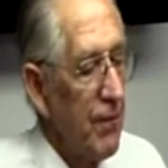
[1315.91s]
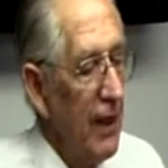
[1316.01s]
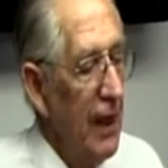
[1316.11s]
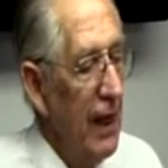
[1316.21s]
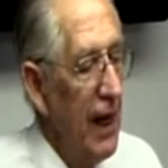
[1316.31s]

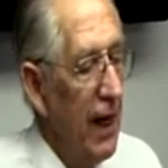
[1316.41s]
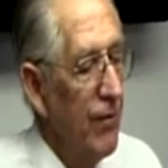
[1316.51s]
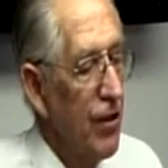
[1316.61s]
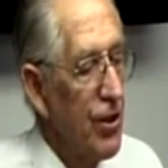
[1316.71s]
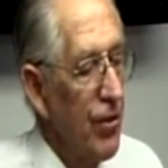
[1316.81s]
anyhow, in
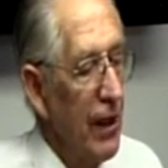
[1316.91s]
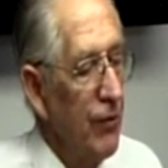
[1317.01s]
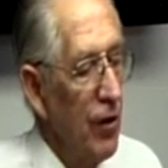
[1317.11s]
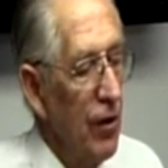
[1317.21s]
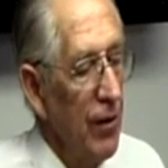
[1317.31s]
verse
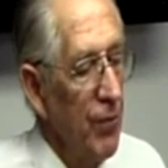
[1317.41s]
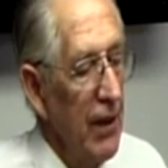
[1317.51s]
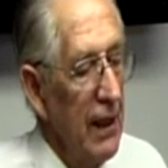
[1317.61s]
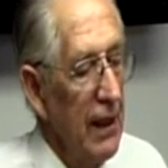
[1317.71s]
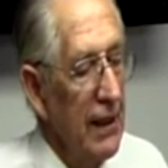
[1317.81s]
24,
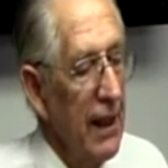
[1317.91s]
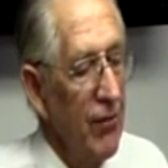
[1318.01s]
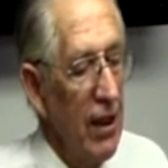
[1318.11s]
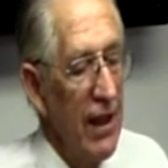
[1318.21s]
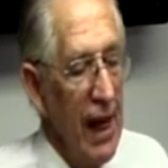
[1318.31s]
he'd
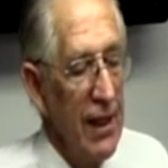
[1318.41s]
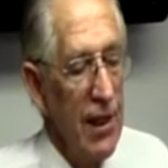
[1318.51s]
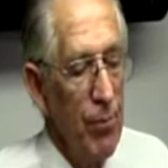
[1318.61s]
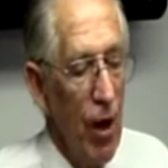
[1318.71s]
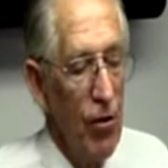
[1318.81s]
given thanks,
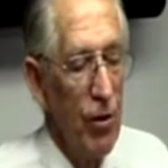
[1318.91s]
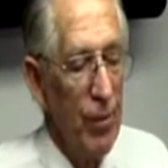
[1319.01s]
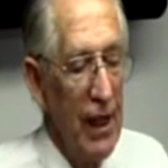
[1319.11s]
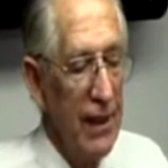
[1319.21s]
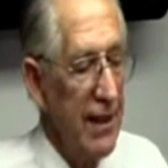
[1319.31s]
he broke the
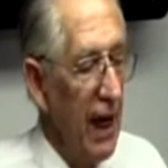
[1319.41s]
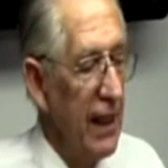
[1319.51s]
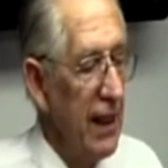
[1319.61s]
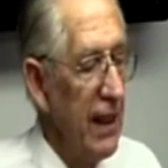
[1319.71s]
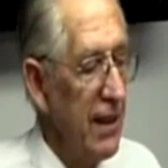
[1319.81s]
bread,
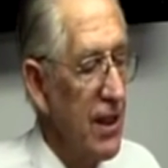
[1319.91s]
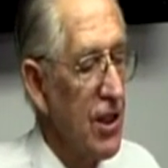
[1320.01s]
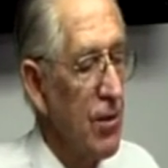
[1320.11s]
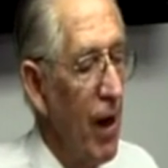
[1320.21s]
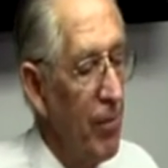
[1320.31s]
take, eat, this
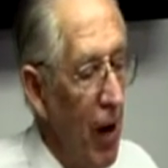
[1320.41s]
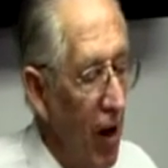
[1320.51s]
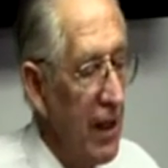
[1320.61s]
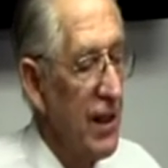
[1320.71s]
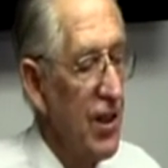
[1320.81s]
is my
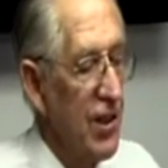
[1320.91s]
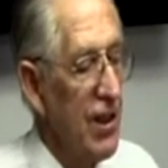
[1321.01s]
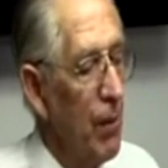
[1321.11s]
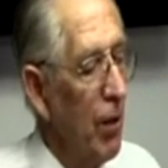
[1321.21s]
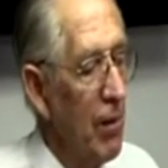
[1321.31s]
body, this is a
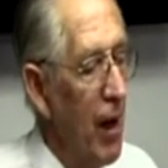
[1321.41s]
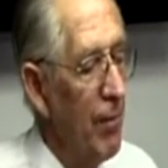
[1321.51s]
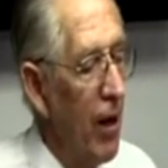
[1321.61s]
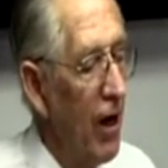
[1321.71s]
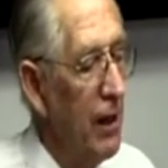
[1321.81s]
symbol of my
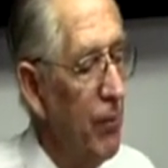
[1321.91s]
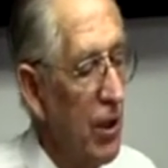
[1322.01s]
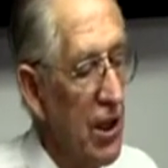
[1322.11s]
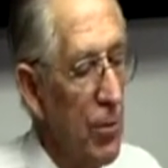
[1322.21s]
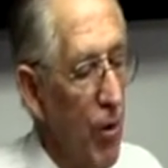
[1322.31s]
body,
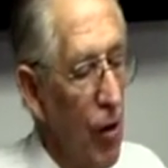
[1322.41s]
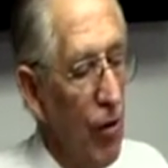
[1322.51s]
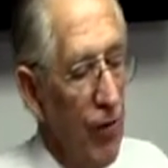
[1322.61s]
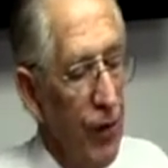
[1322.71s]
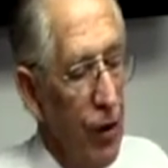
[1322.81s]
which is
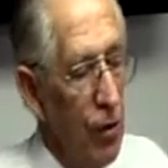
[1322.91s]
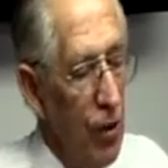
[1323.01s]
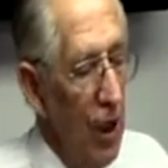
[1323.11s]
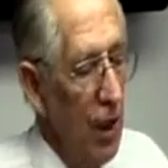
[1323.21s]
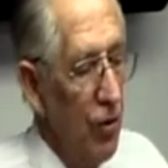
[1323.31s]
broken for
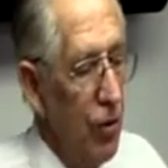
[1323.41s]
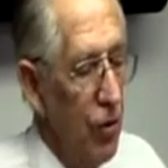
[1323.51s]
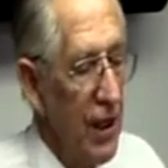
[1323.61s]
you, do